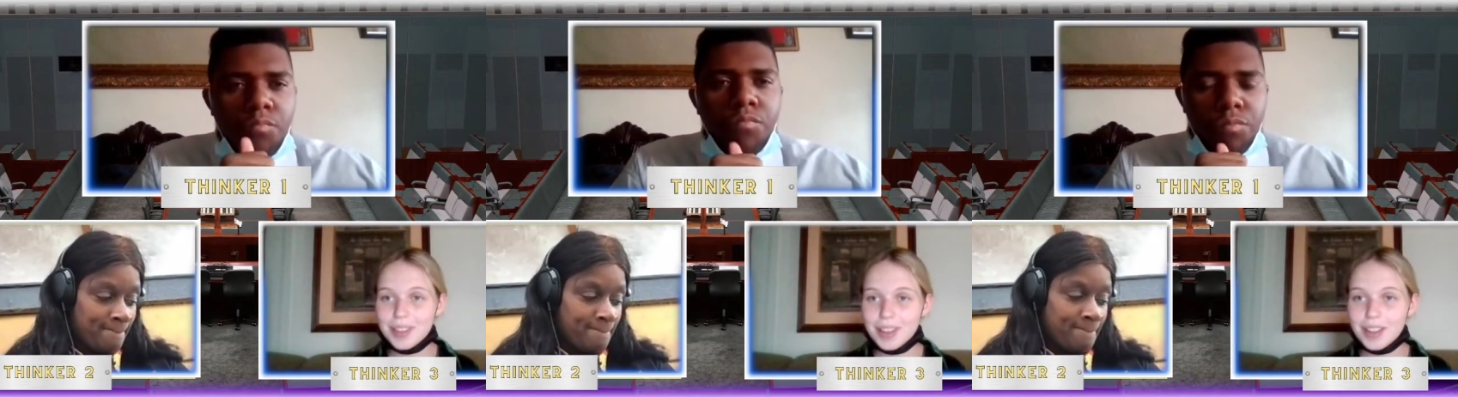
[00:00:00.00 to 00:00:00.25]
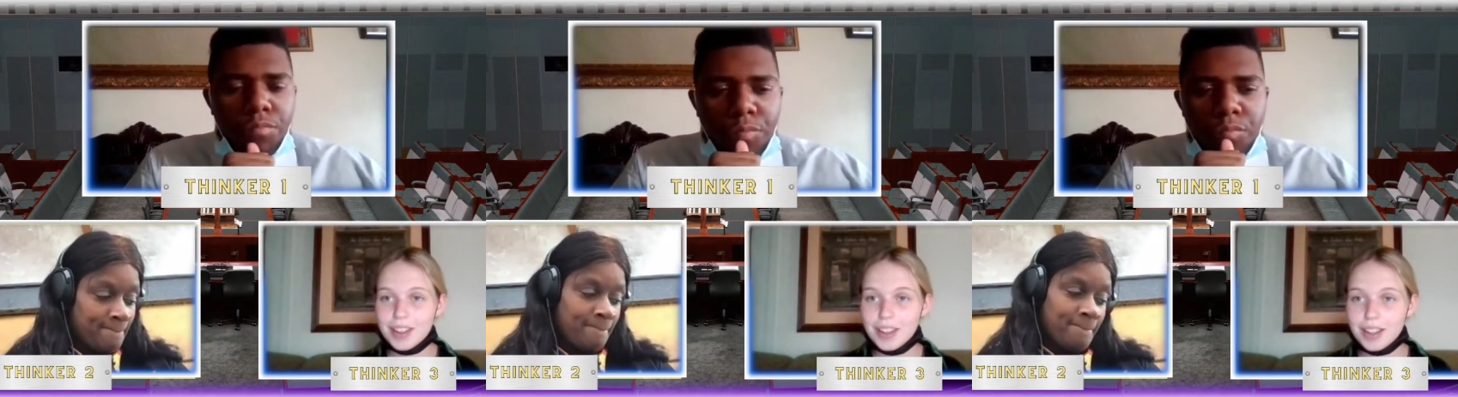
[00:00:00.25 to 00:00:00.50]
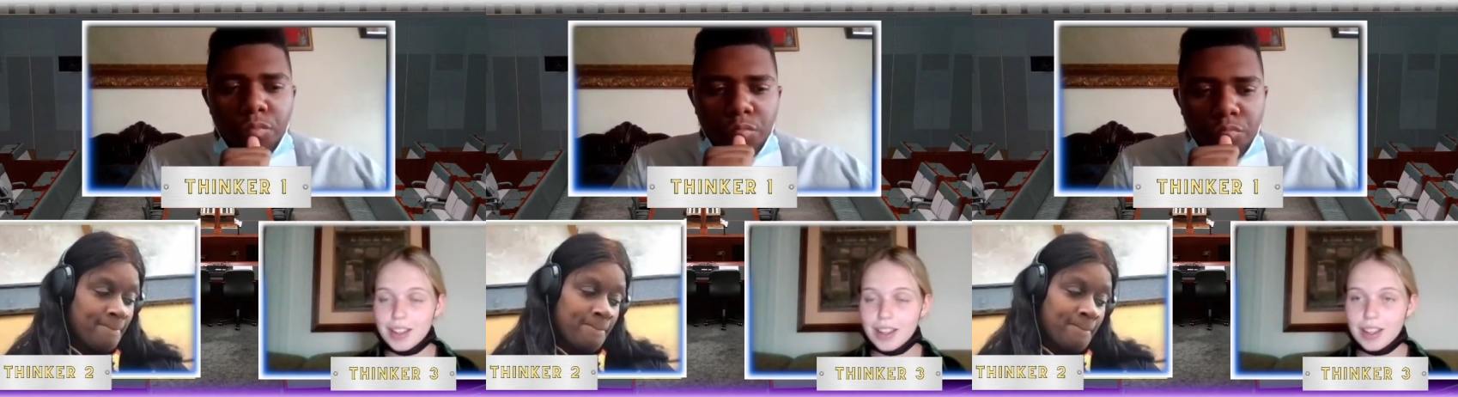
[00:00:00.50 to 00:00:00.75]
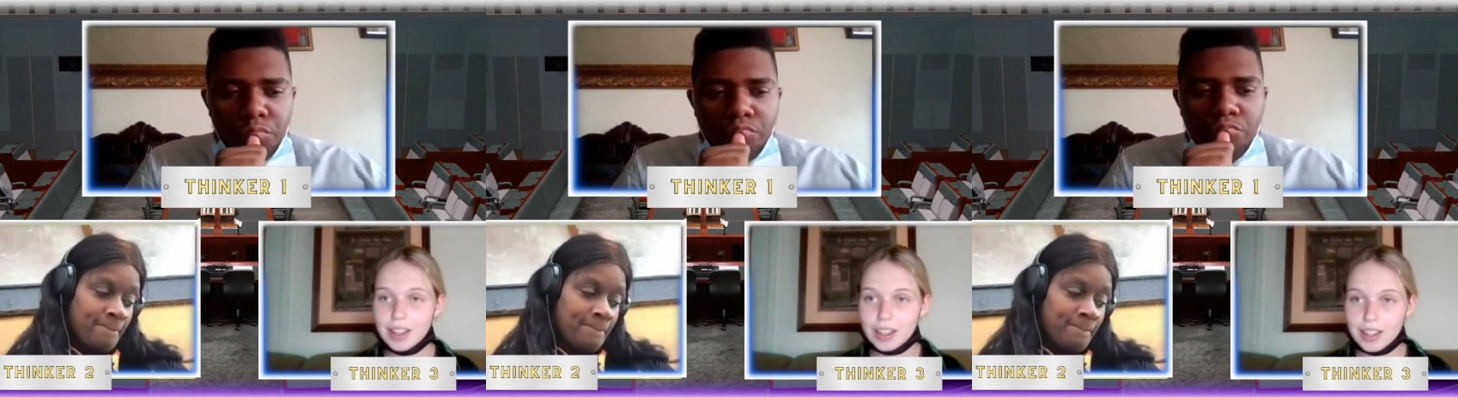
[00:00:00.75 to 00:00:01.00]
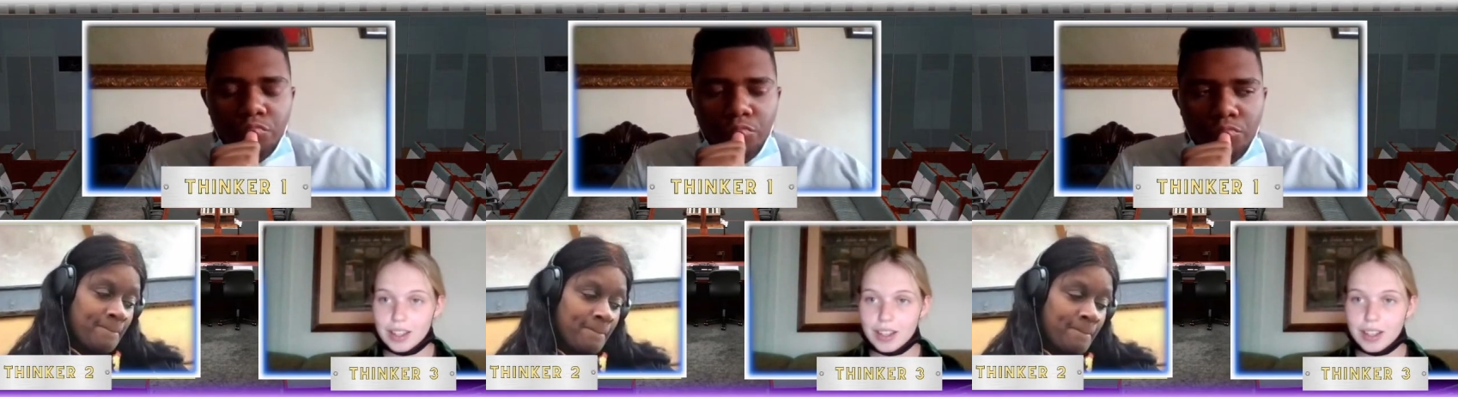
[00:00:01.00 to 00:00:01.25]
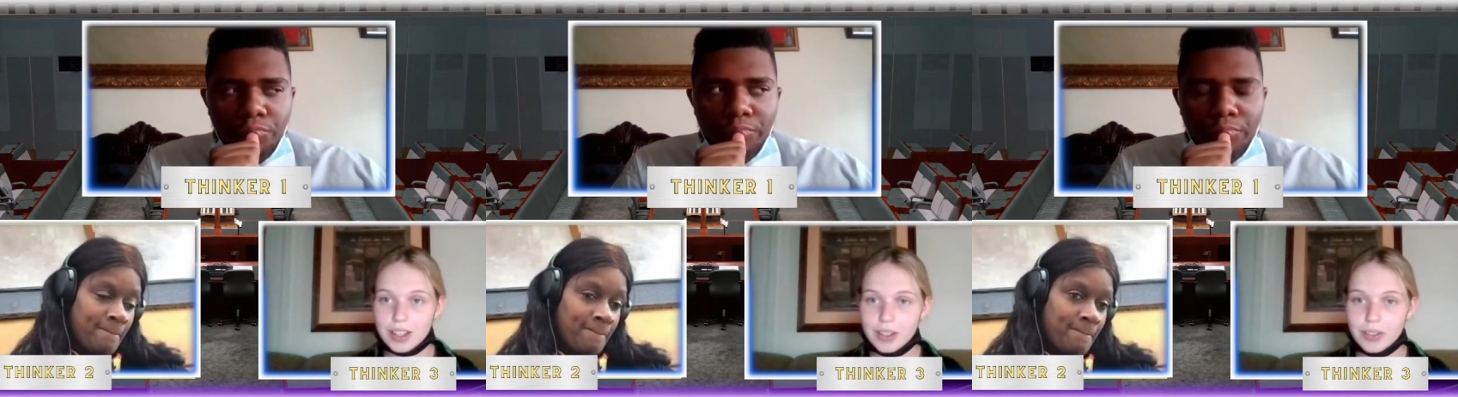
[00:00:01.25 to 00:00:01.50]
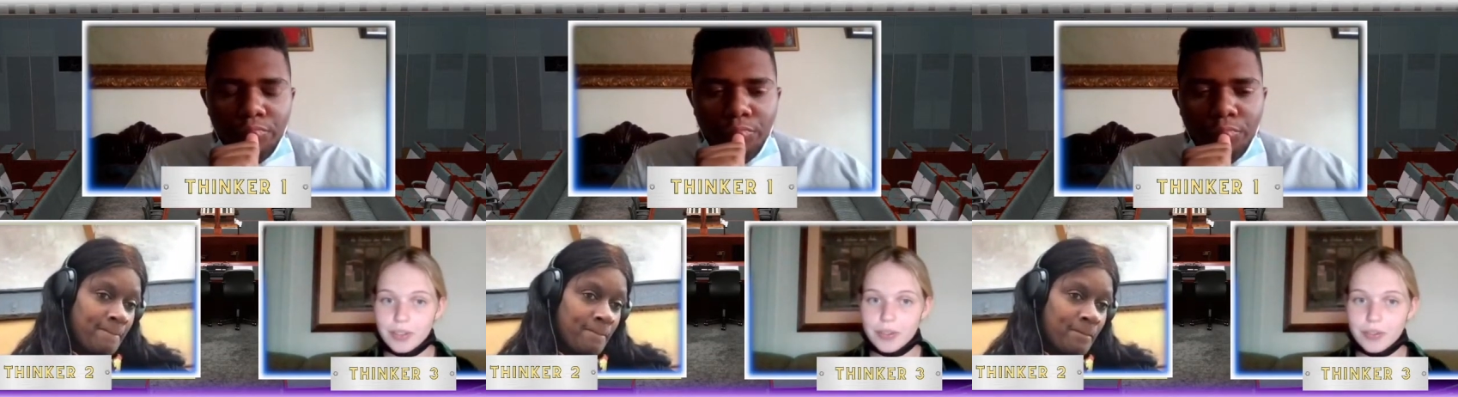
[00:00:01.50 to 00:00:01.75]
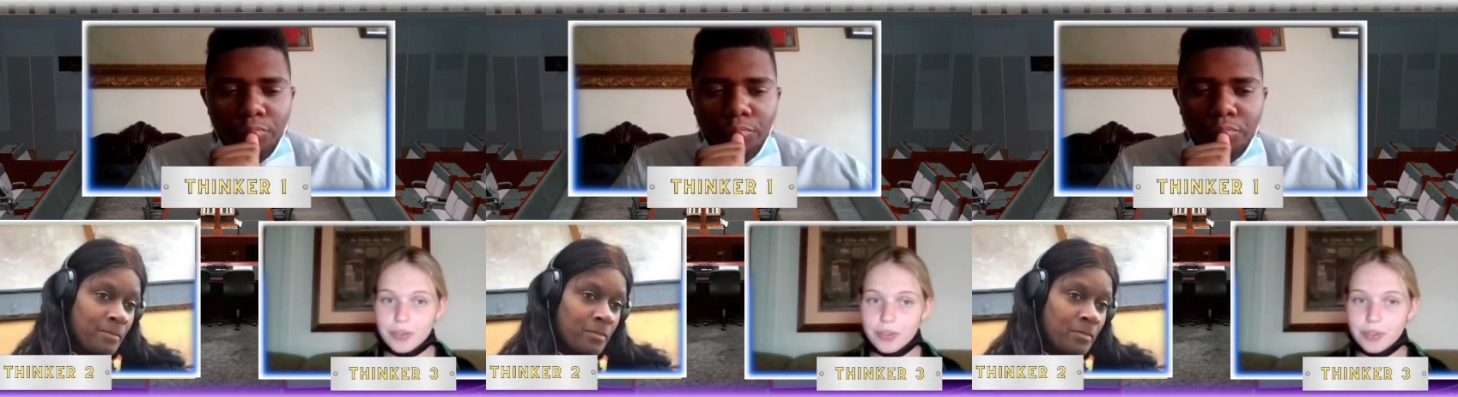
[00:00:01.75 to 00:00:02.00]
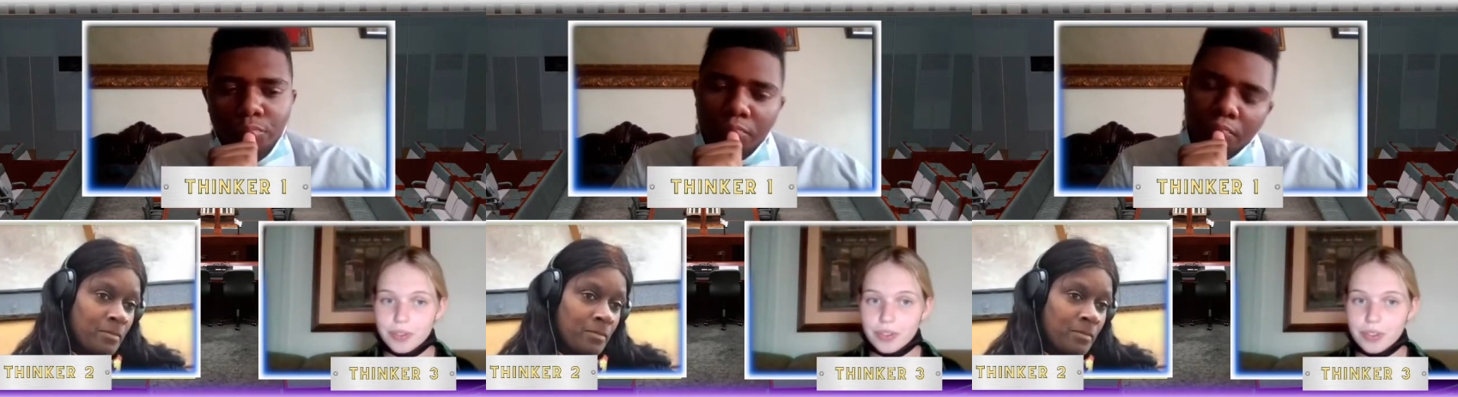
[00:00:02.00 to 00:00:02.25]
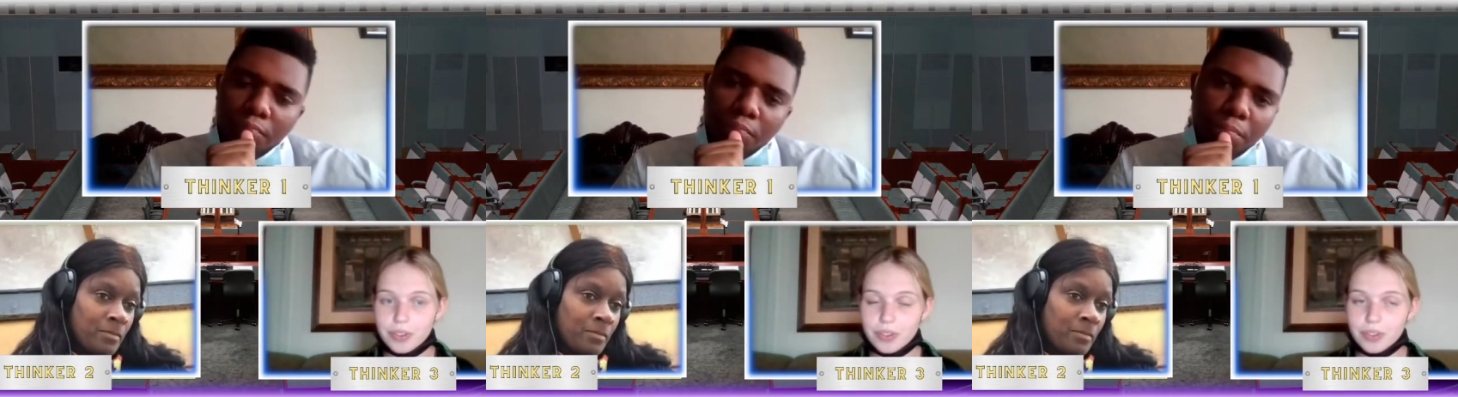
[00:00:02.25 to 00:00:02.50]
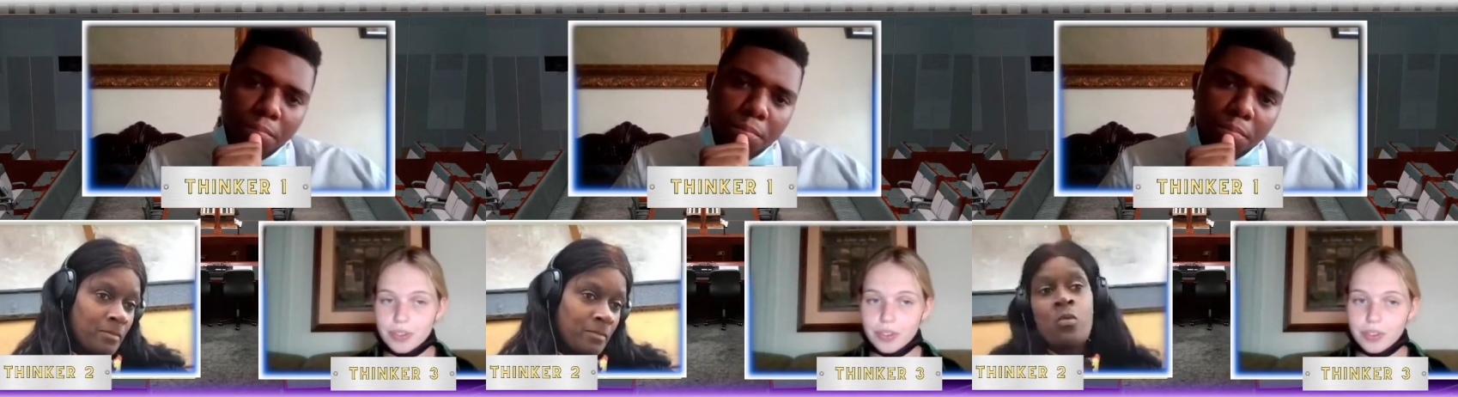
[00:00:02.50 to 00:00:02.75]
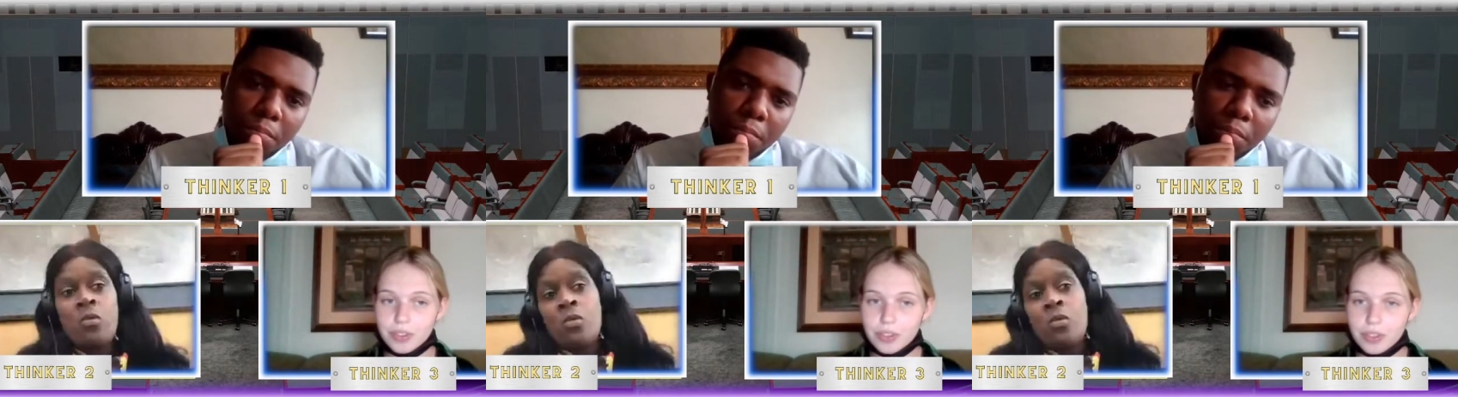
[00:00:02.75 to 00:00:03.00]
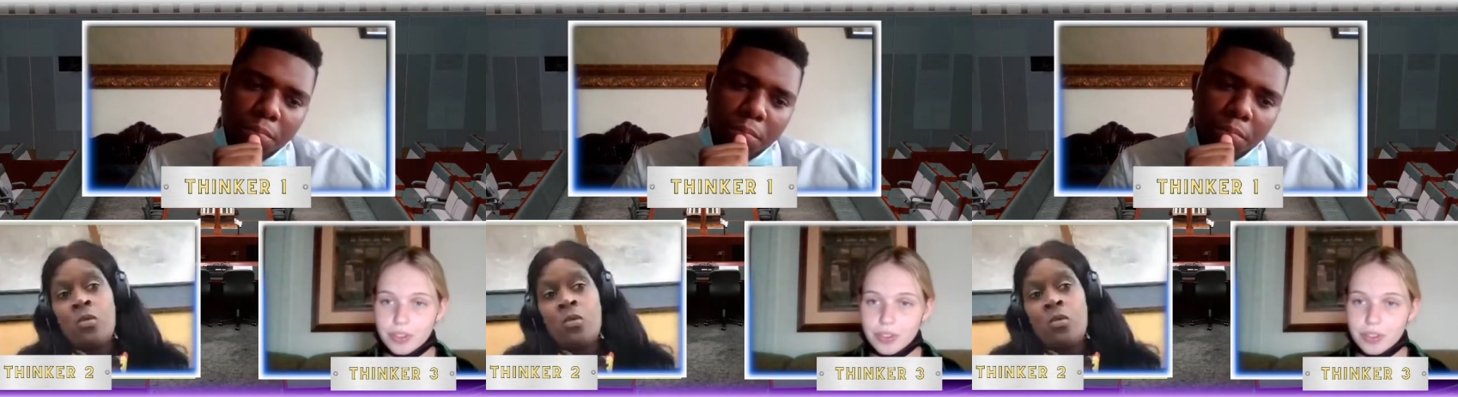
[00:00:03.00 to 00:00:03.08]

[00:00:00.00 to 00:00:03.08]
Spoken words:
(no one is talking)